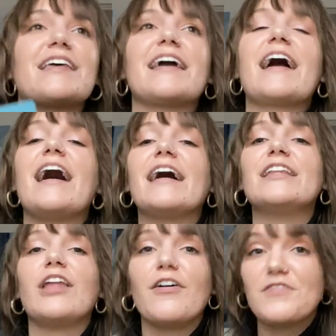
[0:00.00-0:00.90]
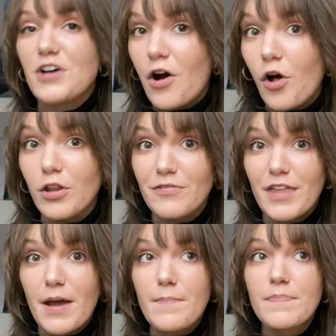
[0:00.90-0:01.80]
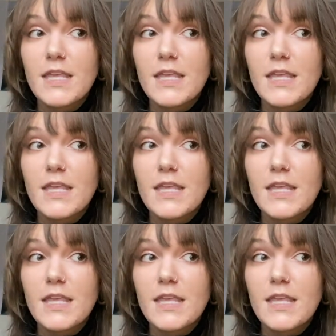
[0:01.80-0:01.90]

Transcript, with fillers: Like, I loved all of them